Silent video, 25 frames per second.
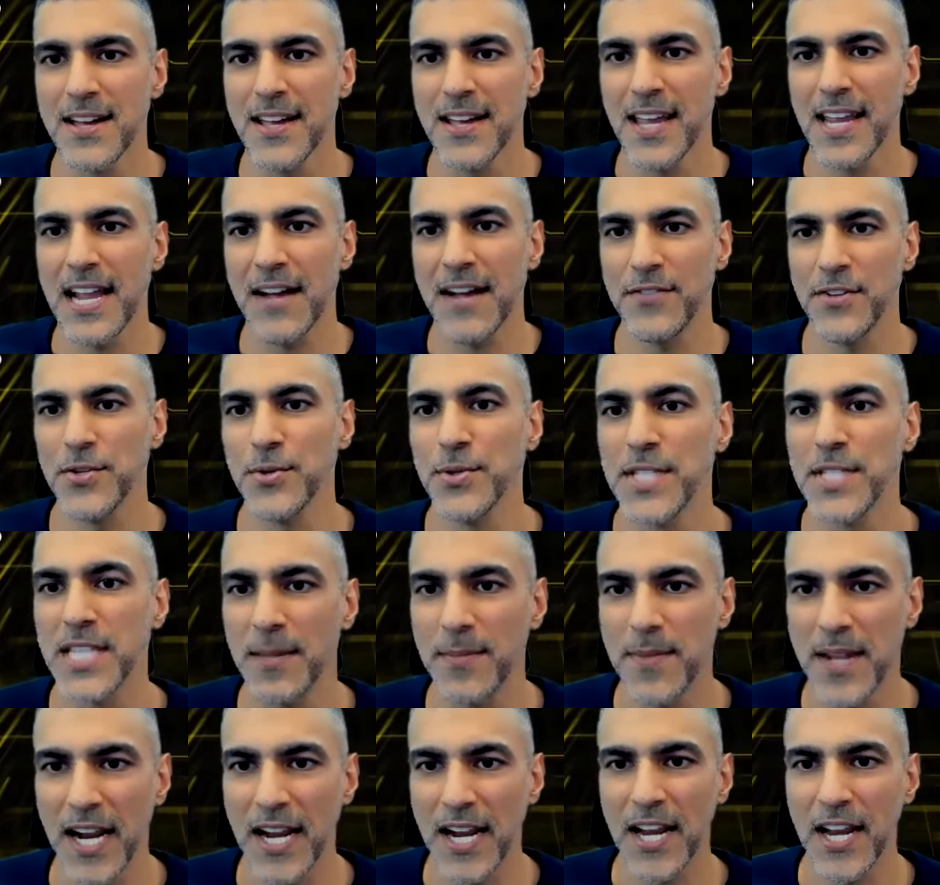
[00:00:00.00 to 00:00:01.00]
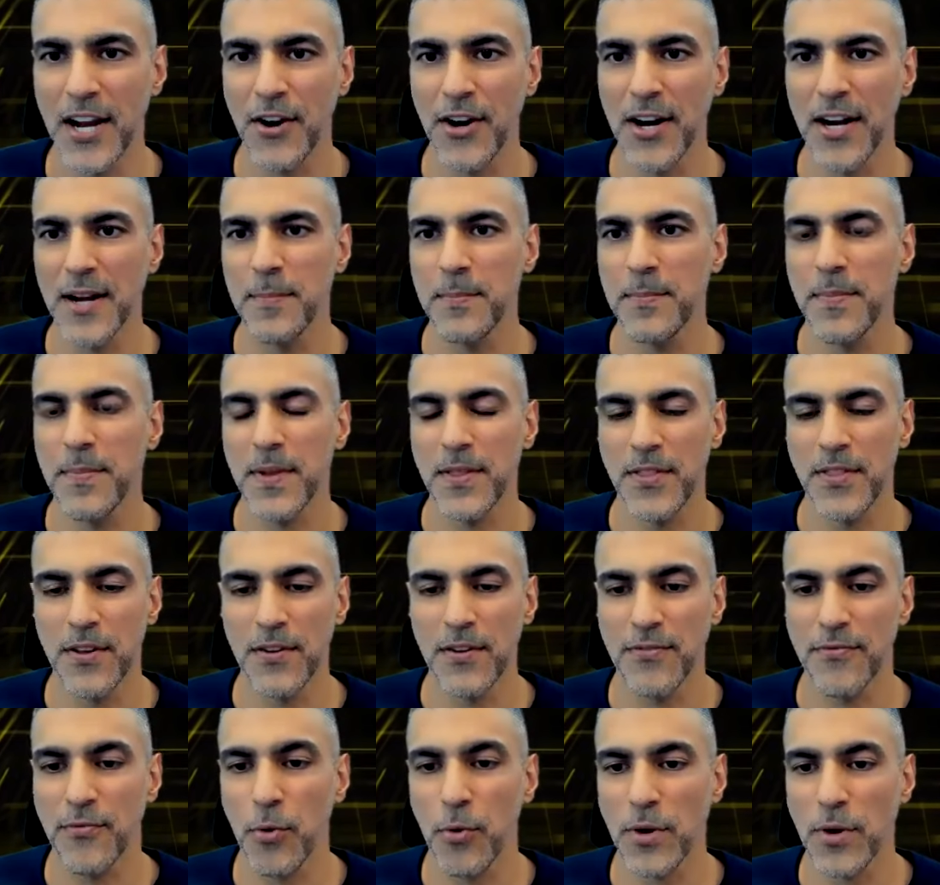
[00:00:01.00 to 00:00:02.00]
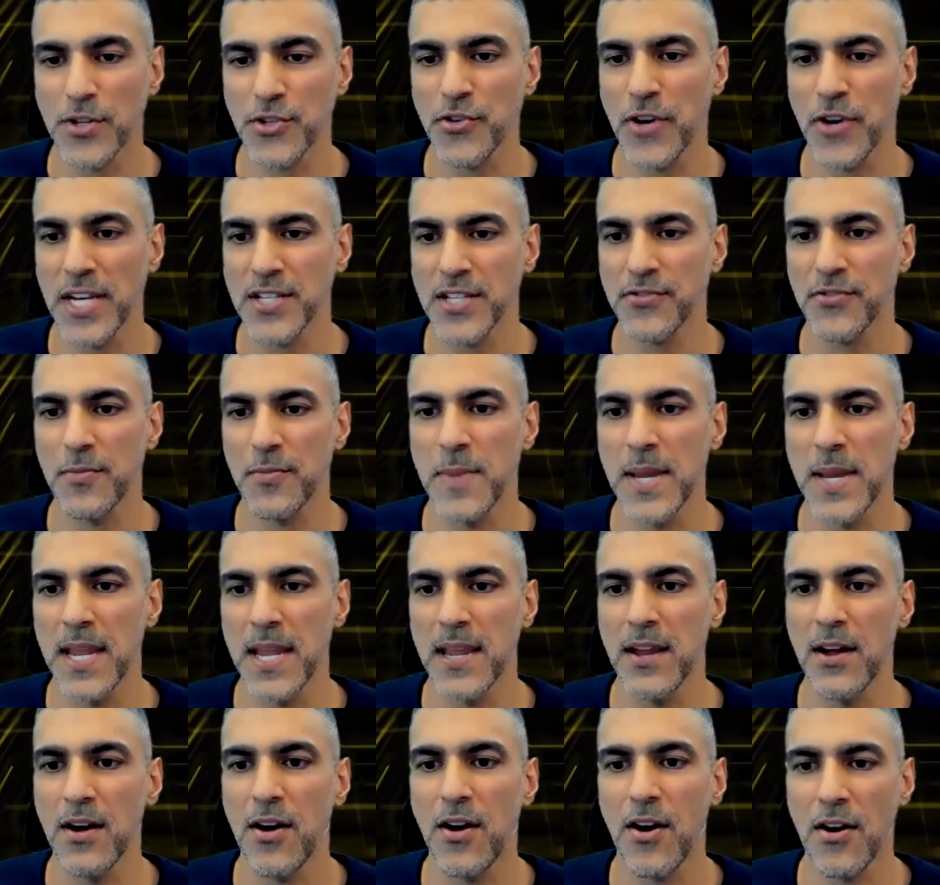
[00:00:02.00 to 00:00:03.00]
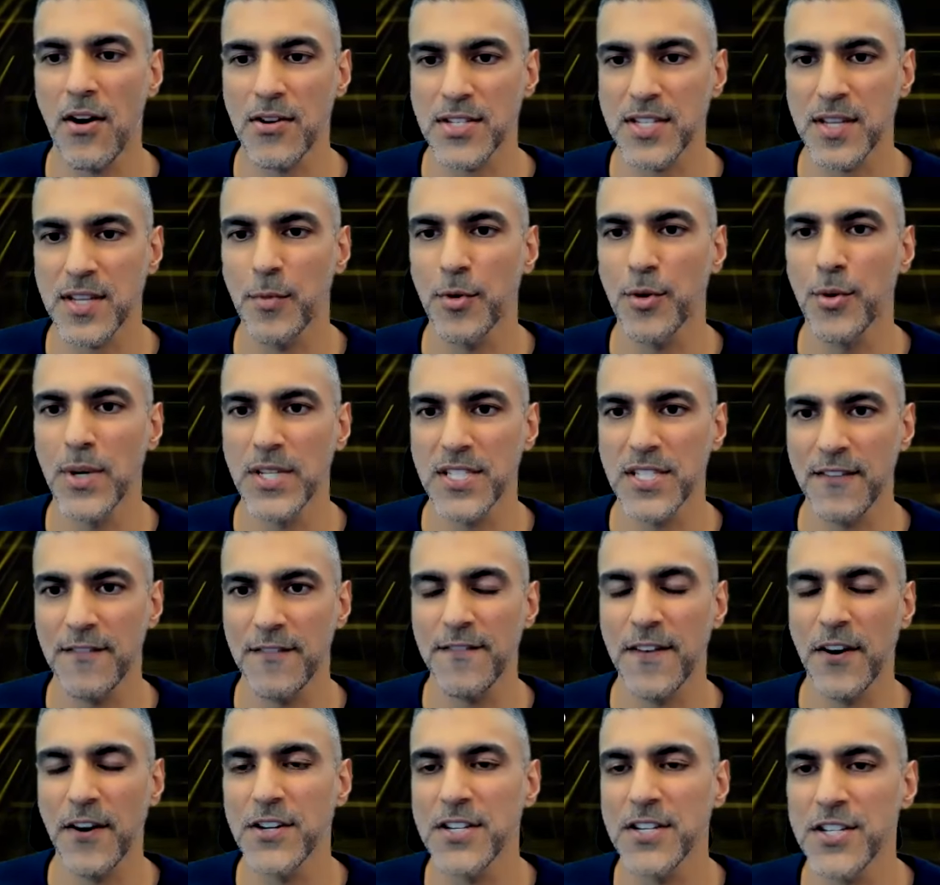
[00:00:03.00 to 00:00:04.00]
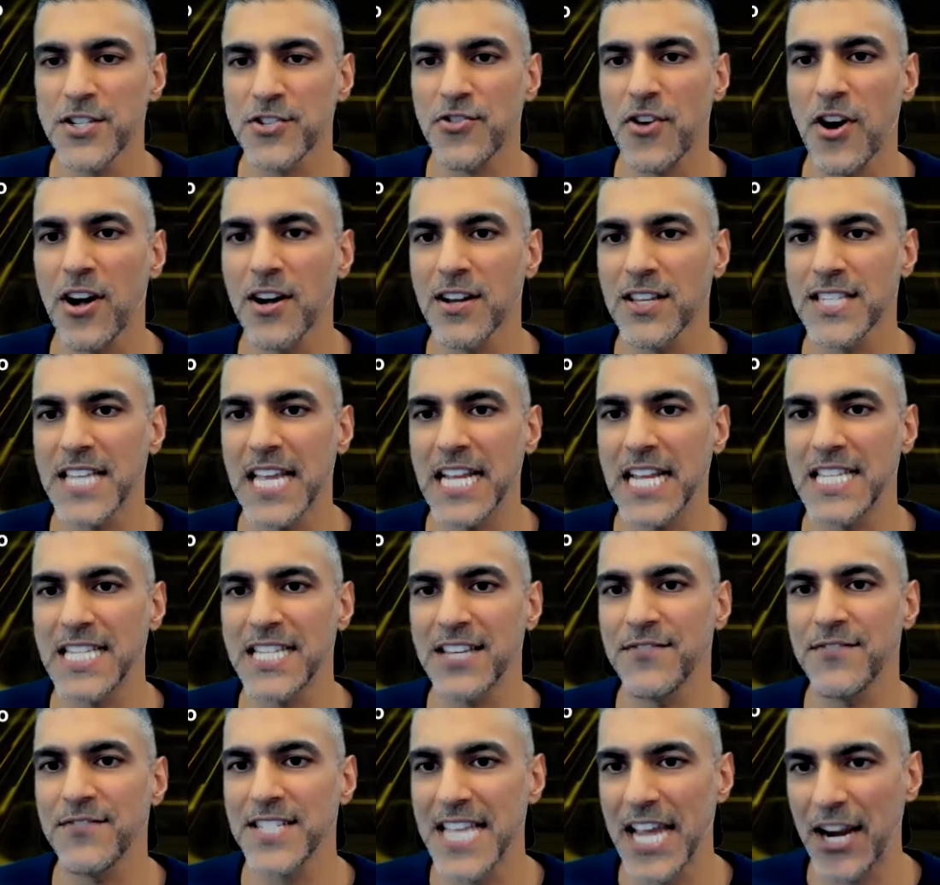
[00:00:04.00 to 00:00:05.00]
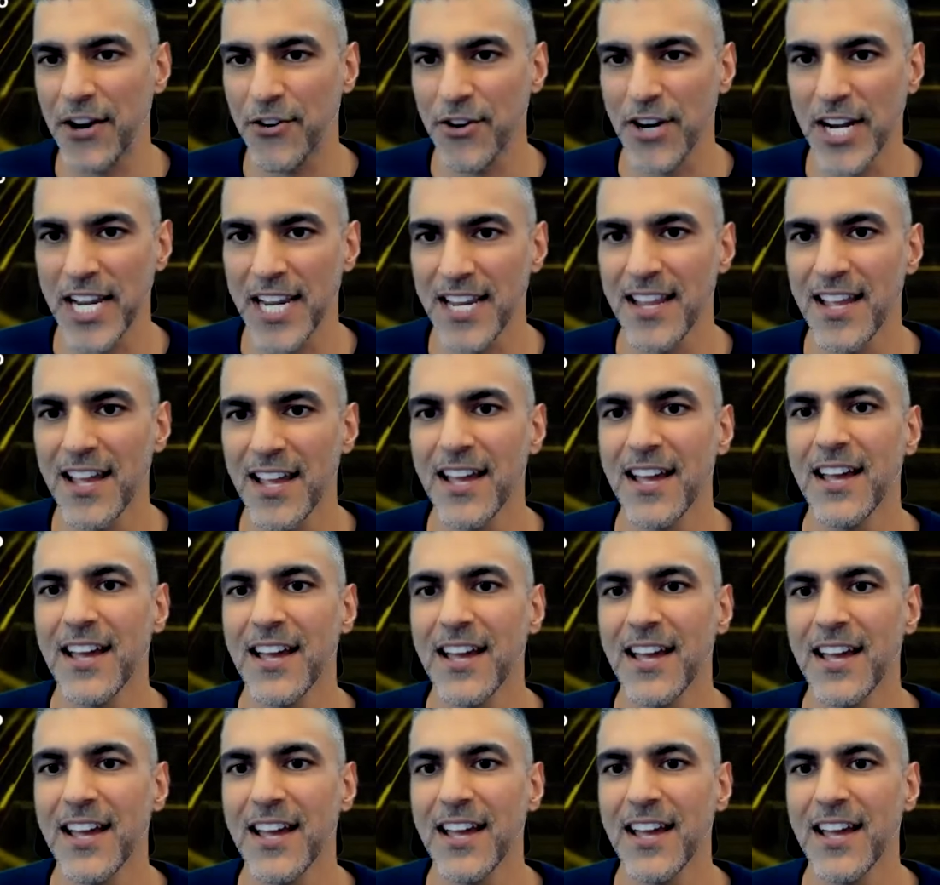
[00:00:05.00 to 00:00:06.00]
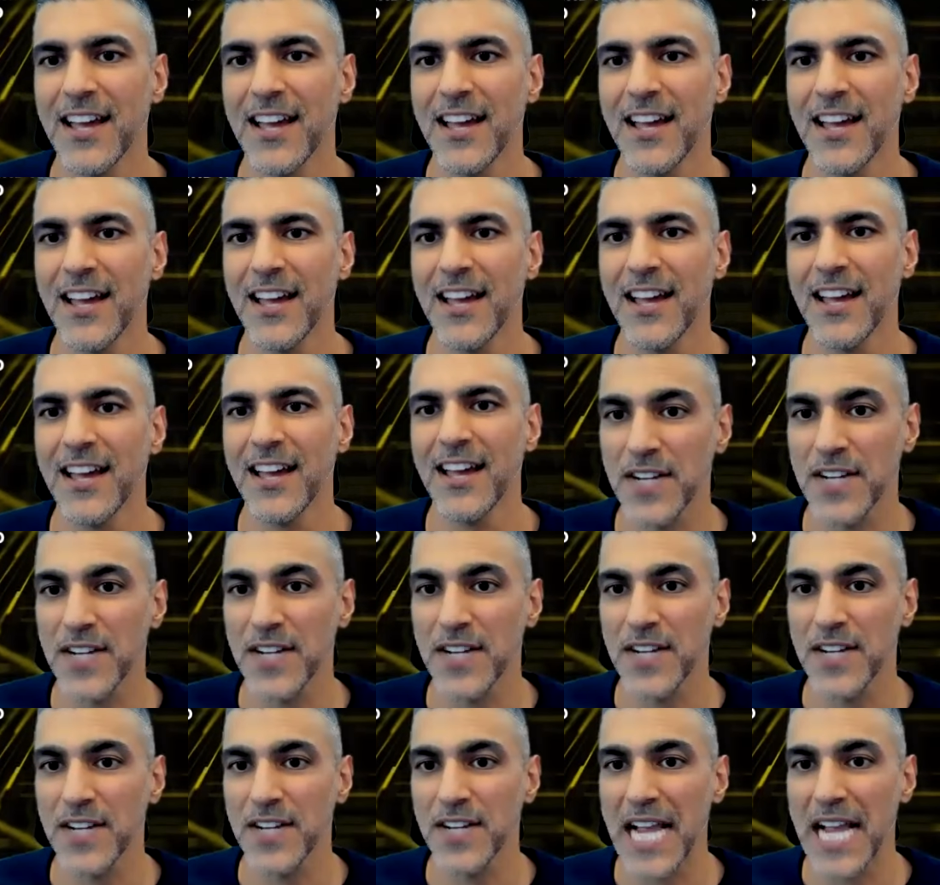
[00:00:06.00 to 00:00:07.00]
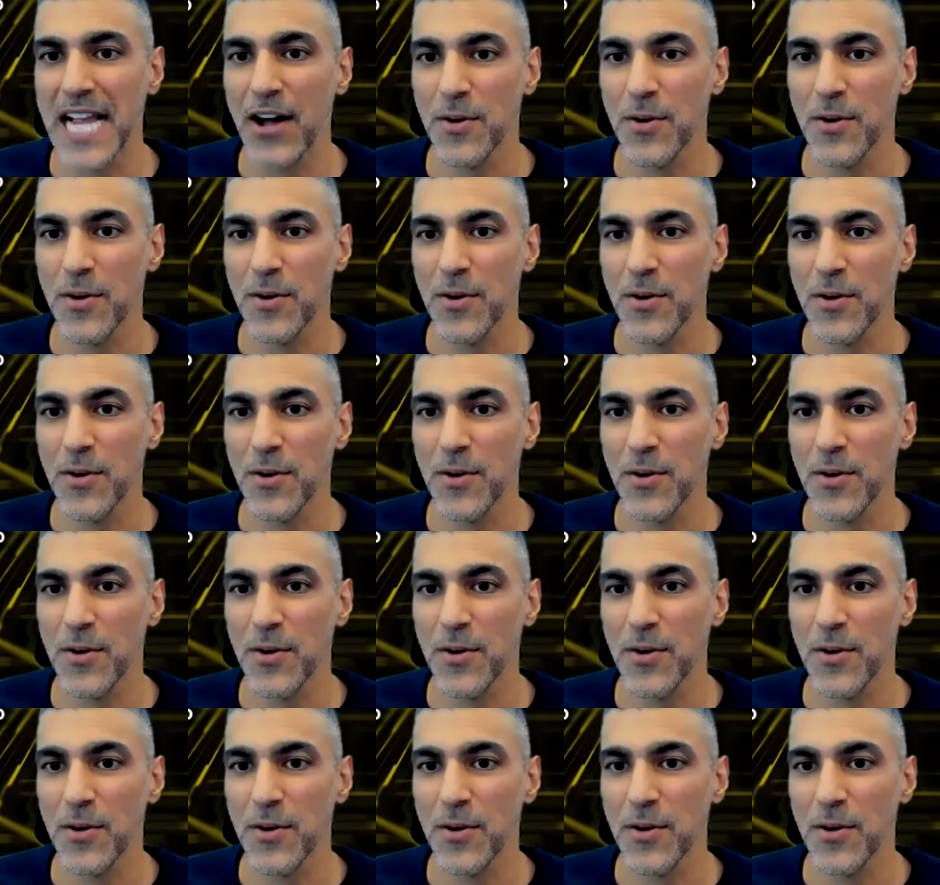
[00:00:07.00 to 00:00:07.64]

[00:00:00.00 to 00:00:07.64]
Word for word: and have a new team that I inherit the four traits for me are someone who has a very strong sense of integrity, strong sense of accountability,